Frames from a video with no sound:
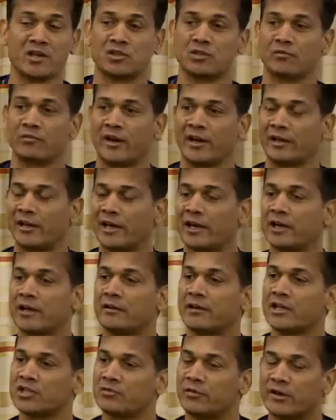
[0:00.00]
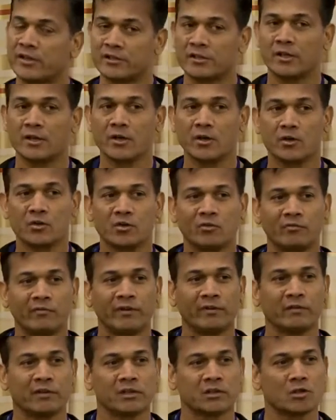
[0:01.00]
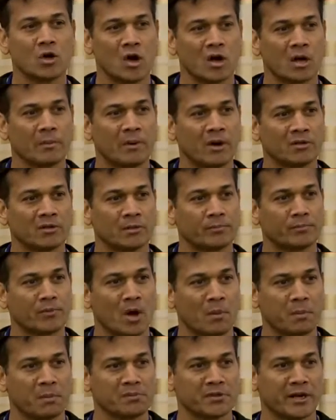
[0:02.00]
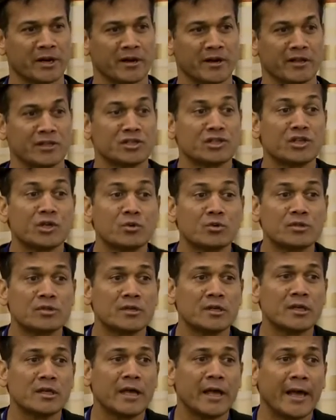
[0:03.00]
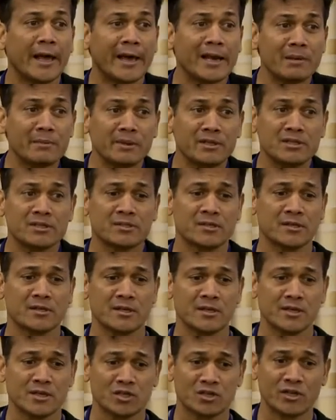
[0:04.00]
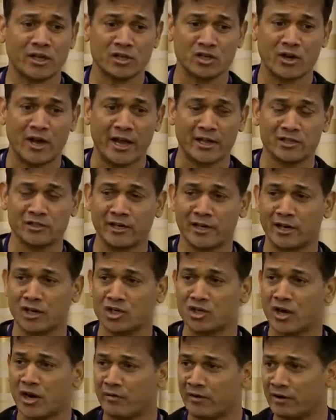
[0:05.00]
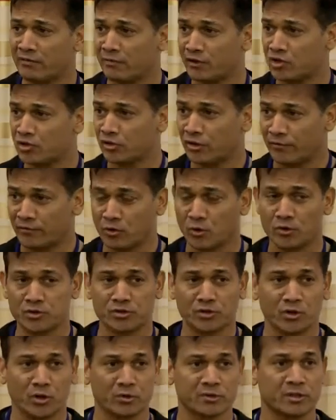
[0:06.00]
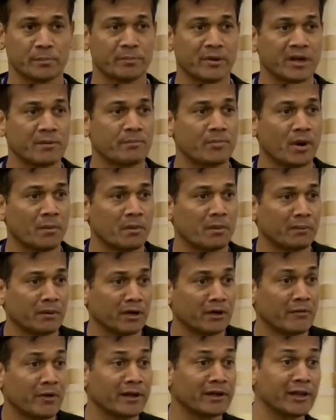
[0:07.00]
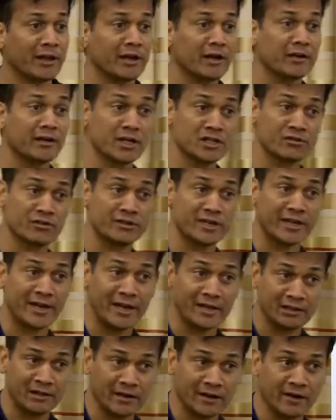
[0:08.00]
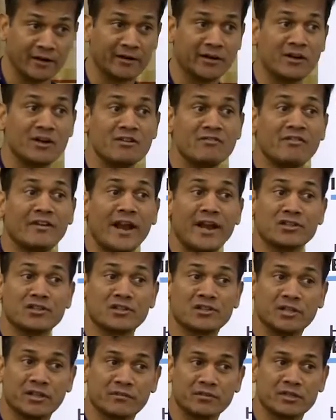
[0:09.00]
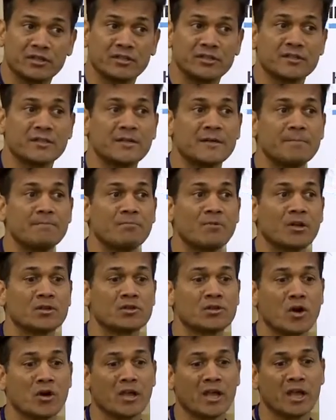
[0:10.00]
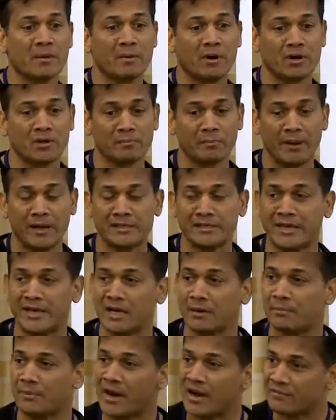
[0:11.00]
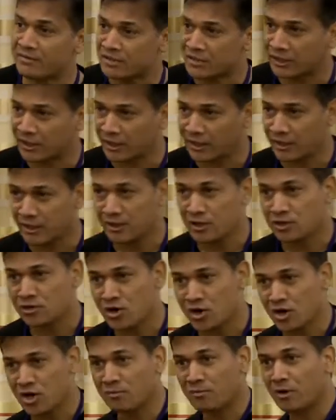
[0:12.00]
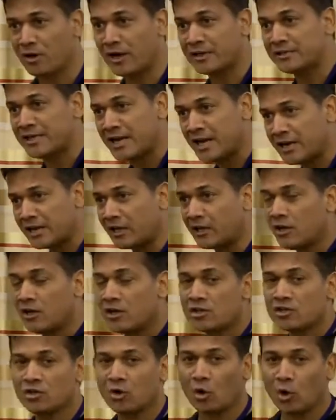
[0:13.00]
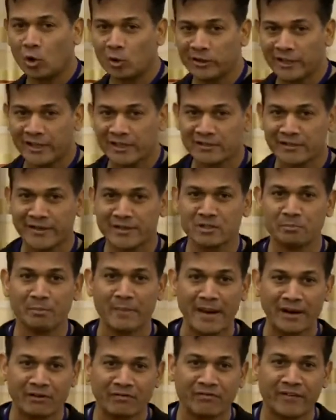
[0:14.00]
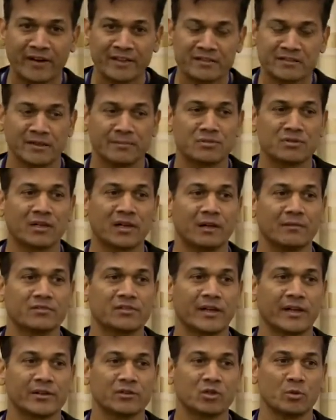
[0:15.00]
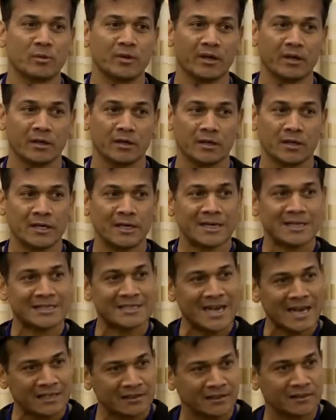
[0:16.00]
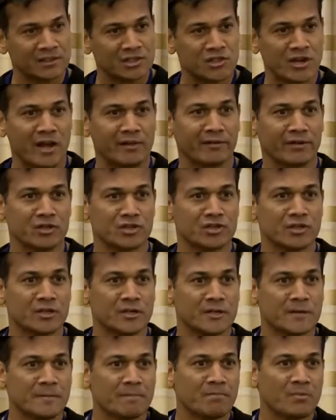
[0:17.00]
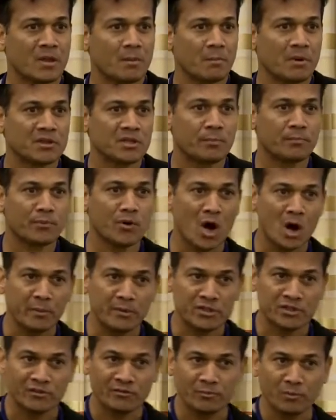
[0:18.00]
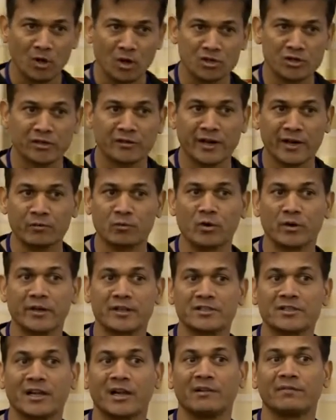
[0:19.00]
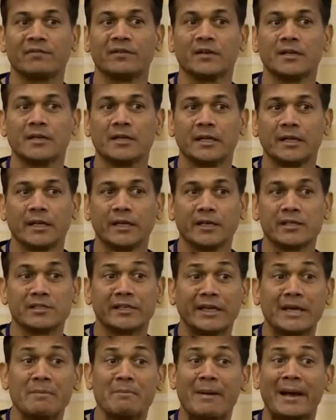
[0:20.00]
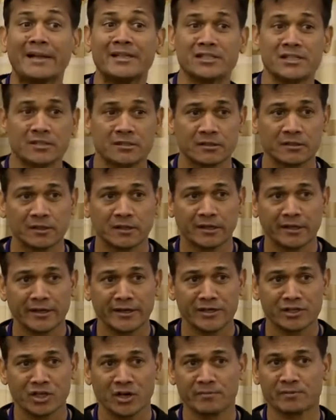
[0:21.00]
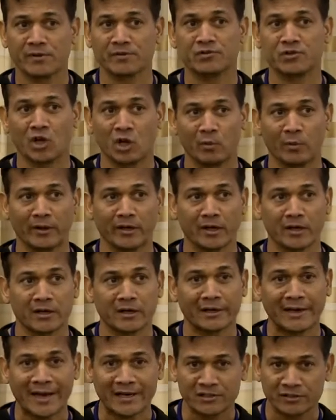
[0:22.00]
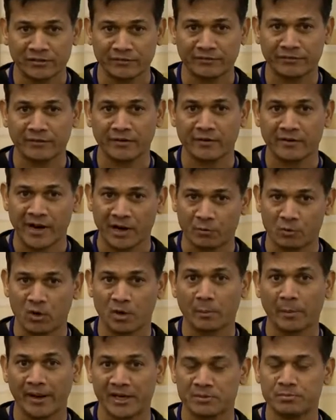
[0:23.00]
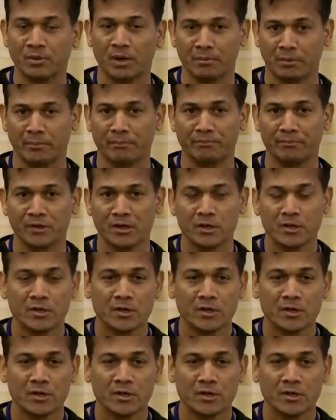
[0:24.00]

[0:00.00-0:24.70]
cases of regulated industries, we will talk about the problems that it ensues, elements such as data sharing, which of course, it's a big problem in a regulated industry like healthcare, financial services, talking about maintaining privacy, talking about identity. So all these things manifest themselves to be a technical challenge. But the promise of blockchain network itself is immense in terms of solving a collective network-based problem.